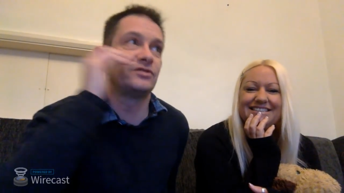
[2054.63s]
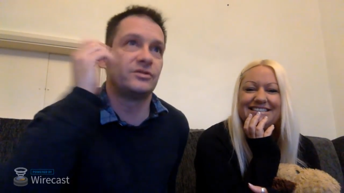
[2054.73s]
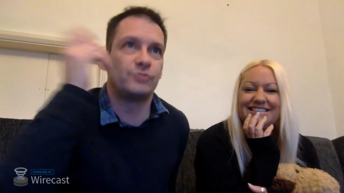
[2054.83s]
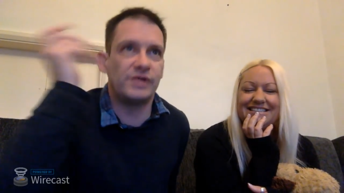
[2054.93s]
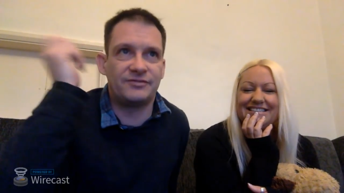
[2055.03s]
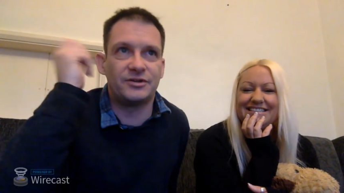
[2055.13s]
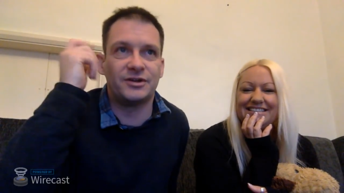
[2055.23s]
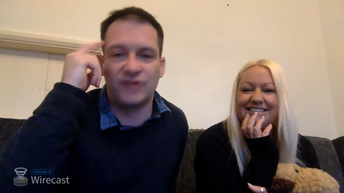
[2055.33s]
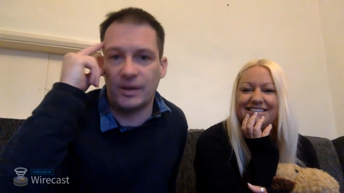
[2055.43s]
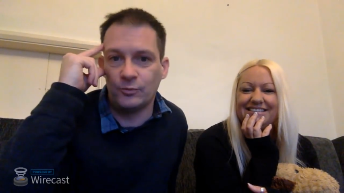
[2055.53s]
Speaker 1: says, well, I've got a
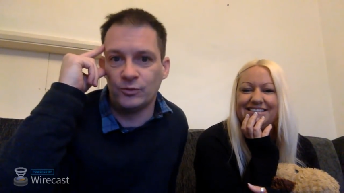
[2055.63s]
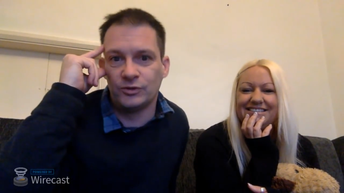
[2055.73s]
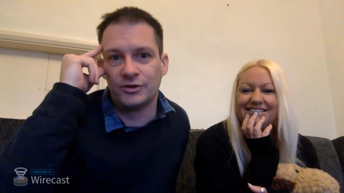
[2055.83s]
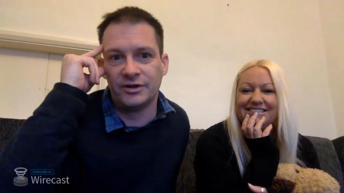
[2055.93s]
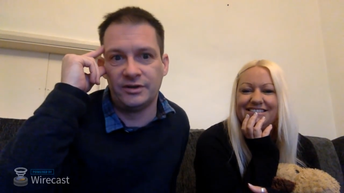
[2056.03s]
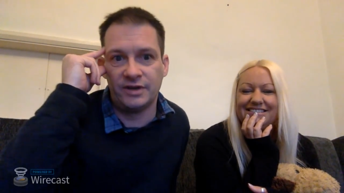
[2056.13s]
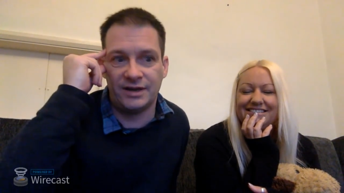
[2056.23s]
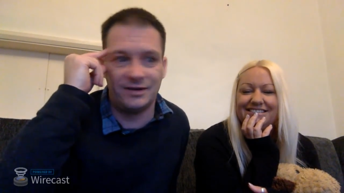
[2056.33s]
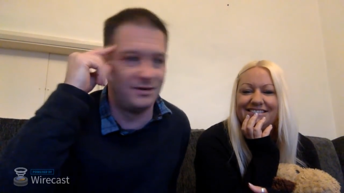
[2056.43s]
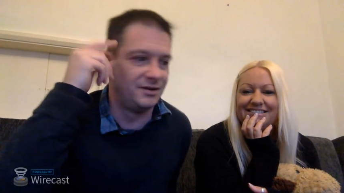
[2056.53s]
tent, we'll go in that.
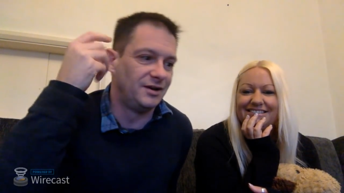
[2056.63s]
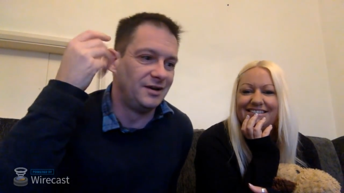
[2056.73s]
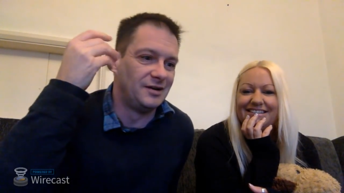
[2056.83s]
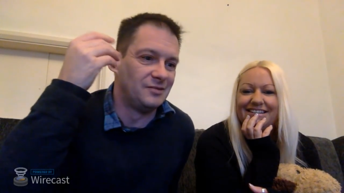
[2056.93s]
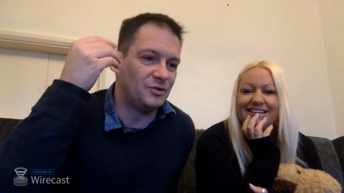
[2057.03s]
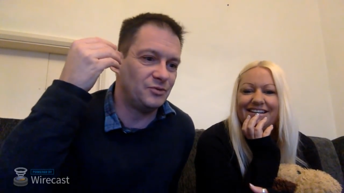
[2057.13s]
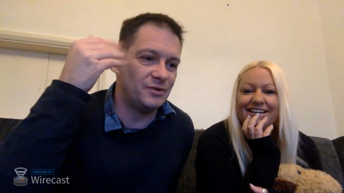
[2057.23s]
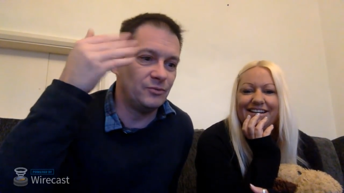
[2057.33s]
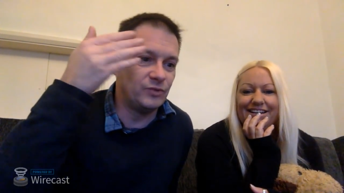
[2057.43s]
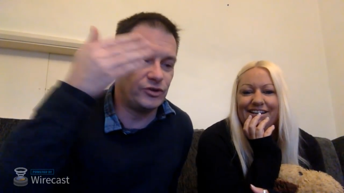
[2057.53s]
But
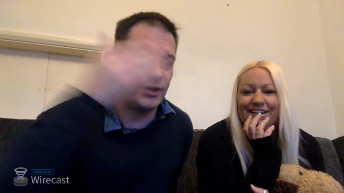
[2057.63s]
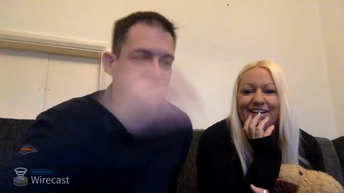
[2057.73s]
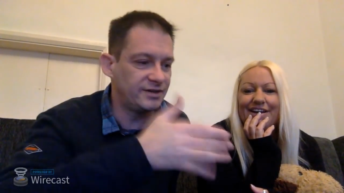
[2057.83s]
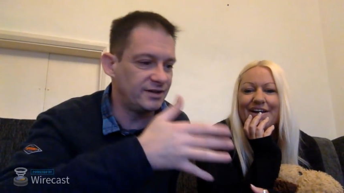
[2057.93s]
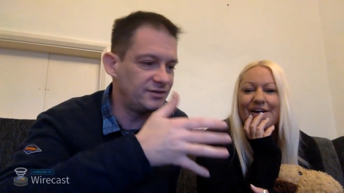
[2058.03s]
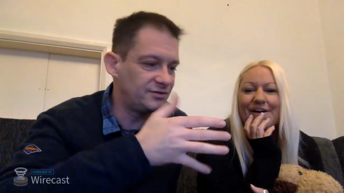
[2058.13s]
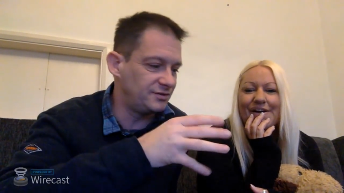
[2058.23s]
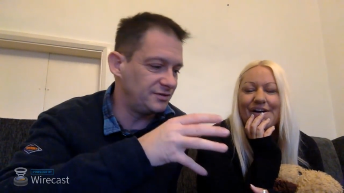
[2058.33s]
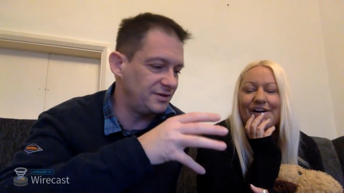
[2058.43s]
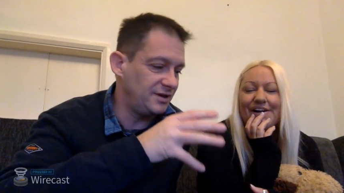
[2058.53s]
when we tried to get
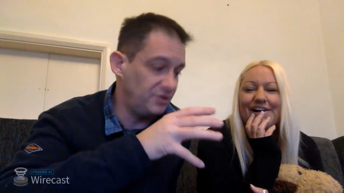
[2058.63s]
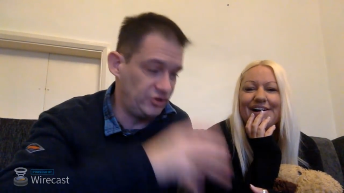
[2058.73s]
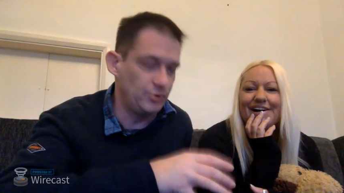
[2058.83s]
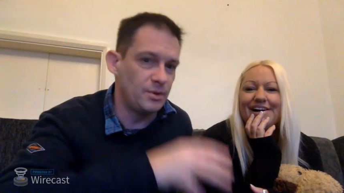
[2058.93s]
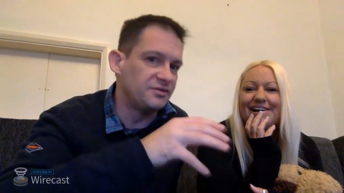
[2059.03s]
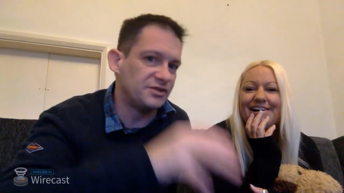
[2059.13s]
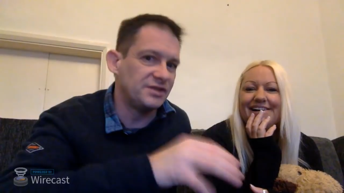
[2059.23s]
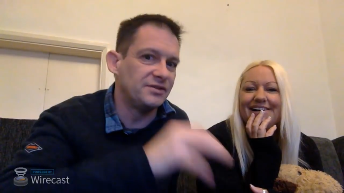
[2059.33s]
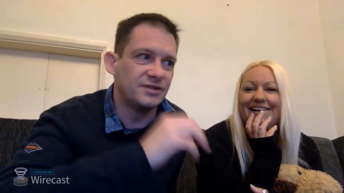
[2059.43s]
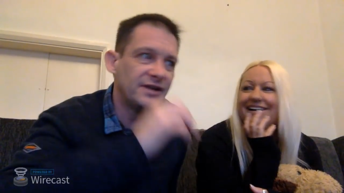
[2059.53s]
2 of us
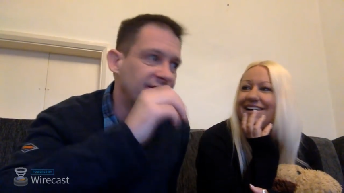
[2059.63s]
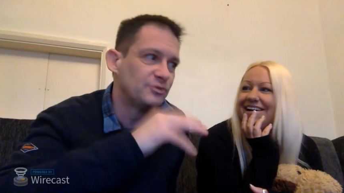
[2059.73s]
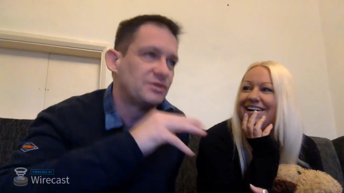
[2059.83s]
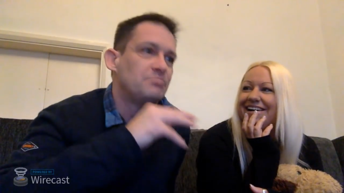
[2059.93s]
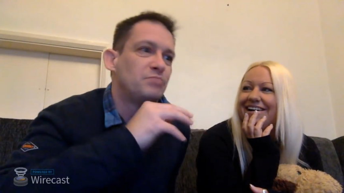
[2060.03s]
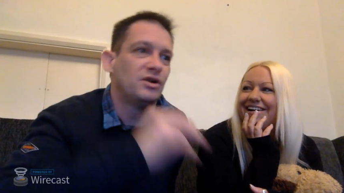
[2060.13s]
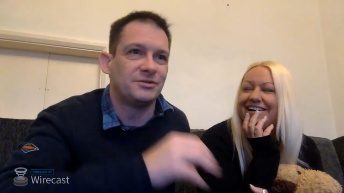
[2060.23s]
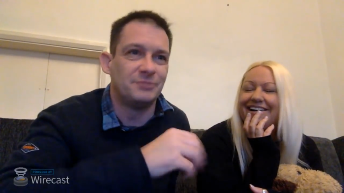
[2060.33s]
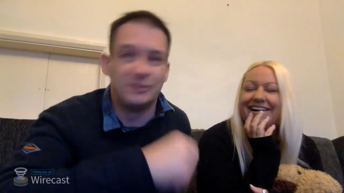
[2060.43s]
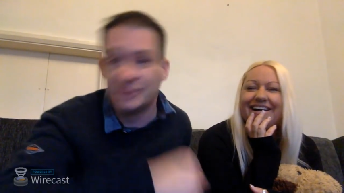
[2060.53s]
in the tent, it was
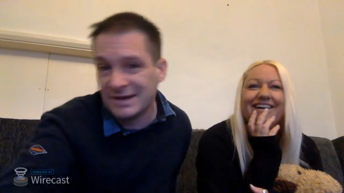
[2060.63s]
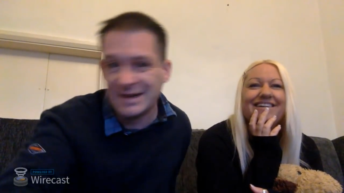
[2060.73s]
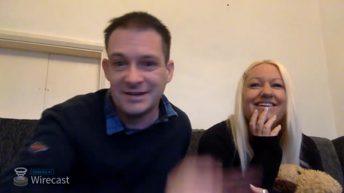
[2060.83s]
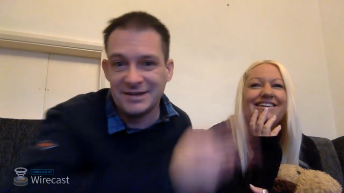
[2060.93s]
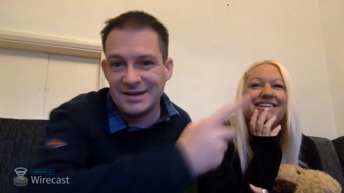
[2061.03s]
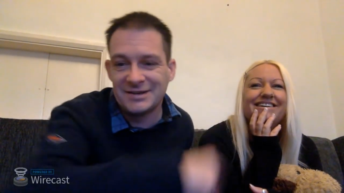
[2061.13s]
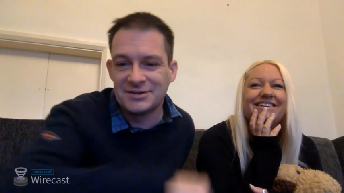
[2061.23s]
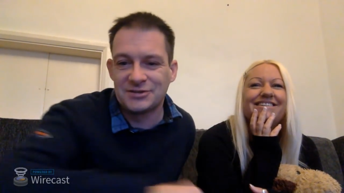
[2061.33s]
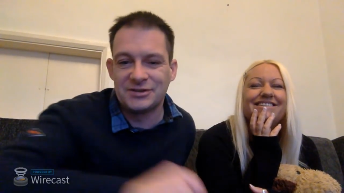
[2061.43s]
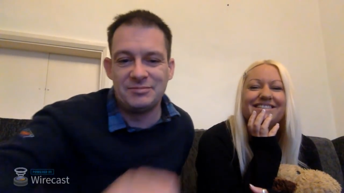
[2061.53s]
impossible,
Speaker 2: and then we had to
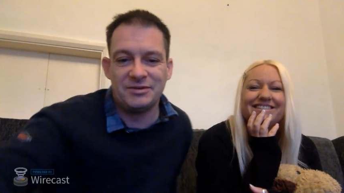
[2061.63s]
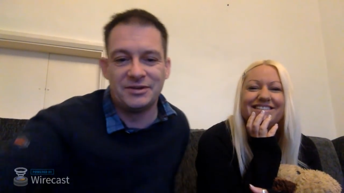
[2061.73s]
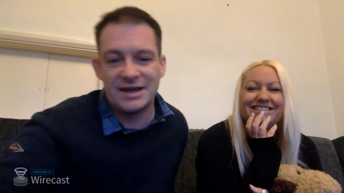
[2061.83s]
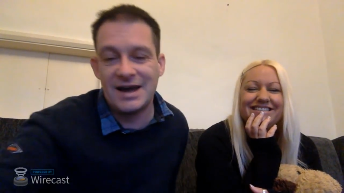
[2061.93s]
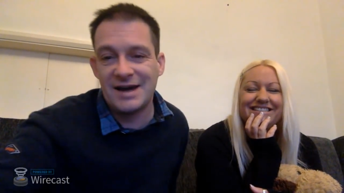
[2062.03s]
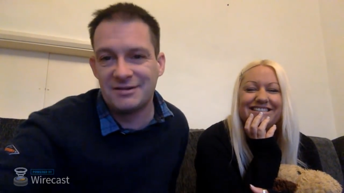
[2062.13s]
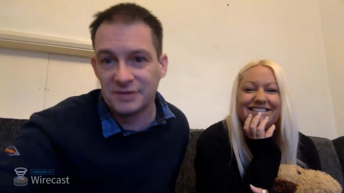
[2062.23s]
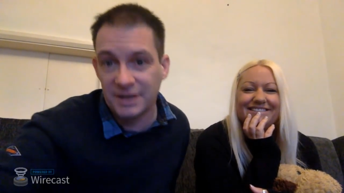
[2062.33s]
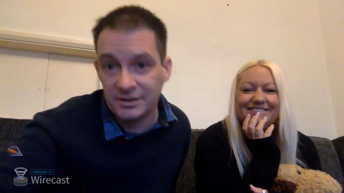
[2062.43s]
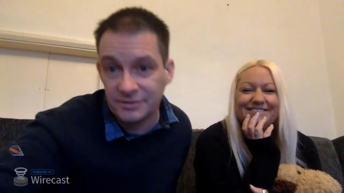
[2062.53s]
sleep in the car in
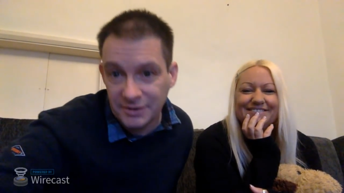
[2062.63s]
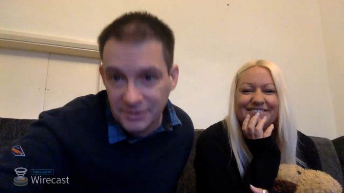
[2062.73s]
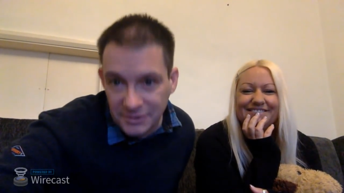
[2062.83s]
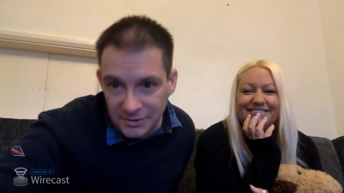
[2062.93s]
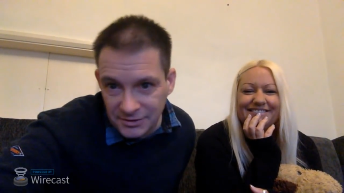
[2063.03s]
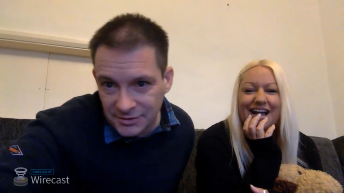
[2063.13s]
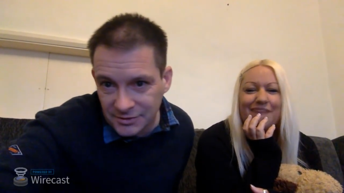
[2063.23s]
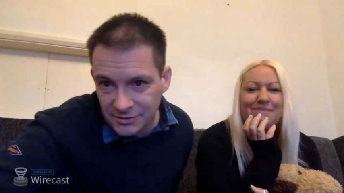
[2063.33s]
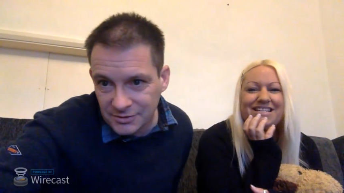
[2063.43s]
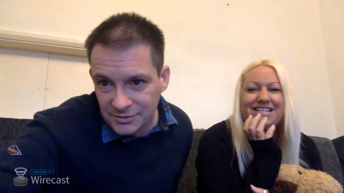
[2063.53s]
the end. I
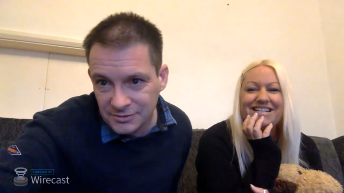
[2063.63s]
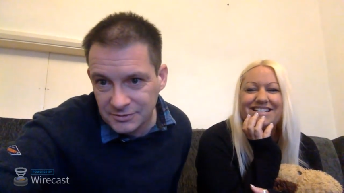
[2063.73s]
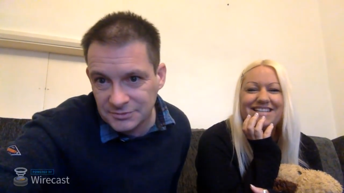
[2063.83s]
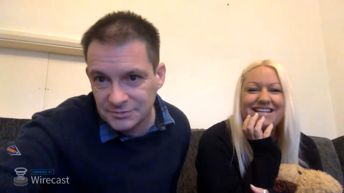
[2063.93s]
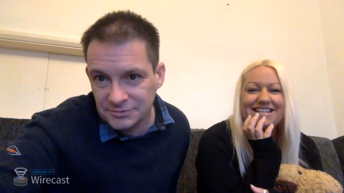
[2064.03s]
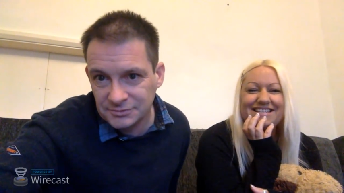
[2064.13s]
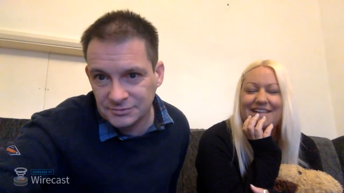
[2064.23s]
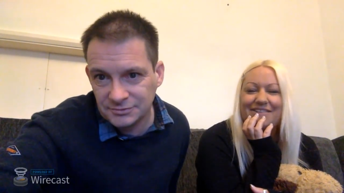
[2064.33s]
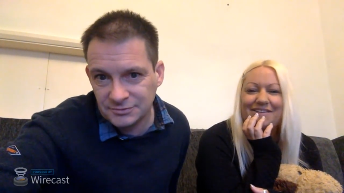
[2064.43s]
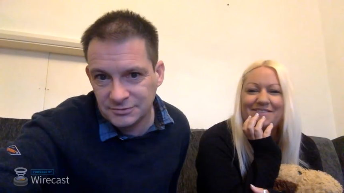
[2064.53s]
imagine it stinks
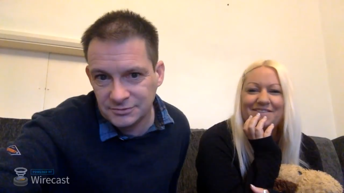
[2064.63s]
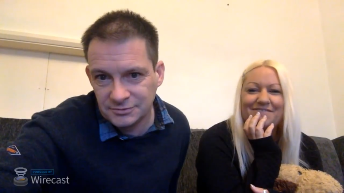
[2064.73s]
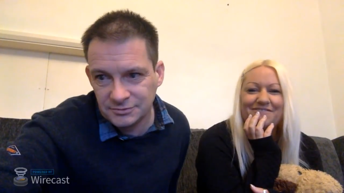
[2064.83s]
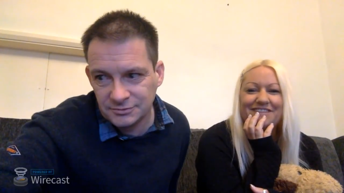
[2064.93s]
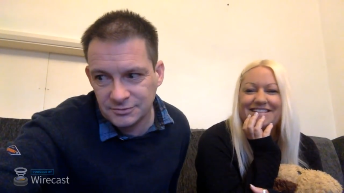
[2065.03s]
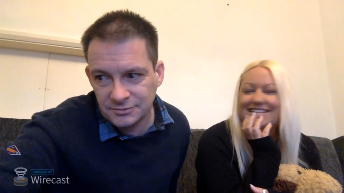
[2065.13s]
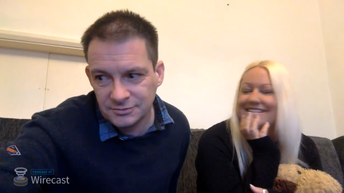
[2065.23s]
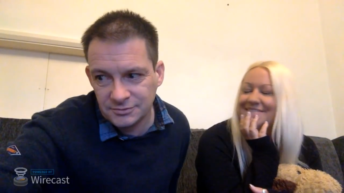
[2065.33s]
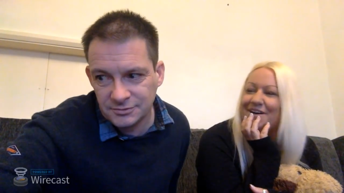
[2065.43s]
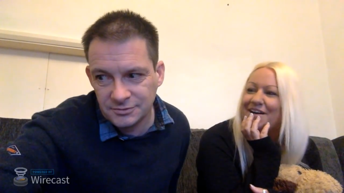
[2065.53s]
now after the
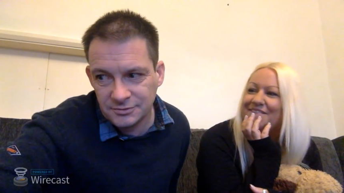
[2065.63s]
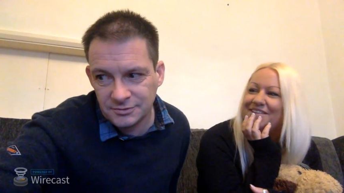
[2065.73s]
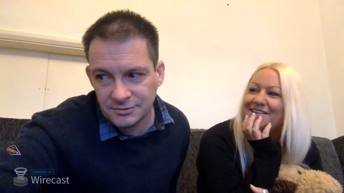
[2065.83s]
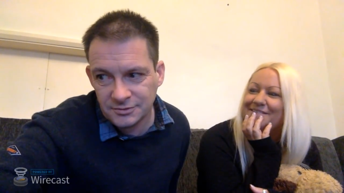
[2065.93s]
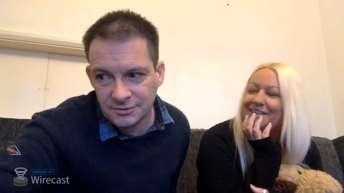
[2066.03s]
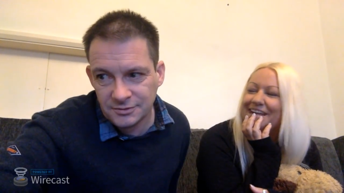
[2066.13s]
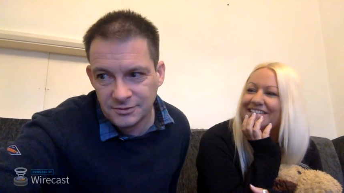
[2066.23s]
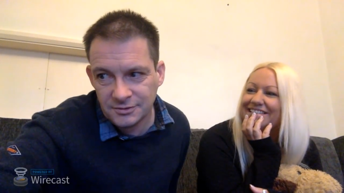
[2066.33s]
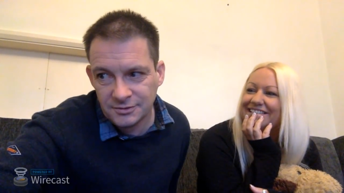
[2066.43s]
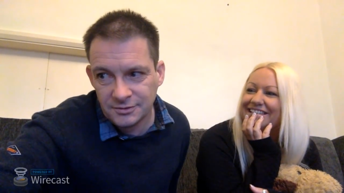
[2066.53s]
365 anyway, does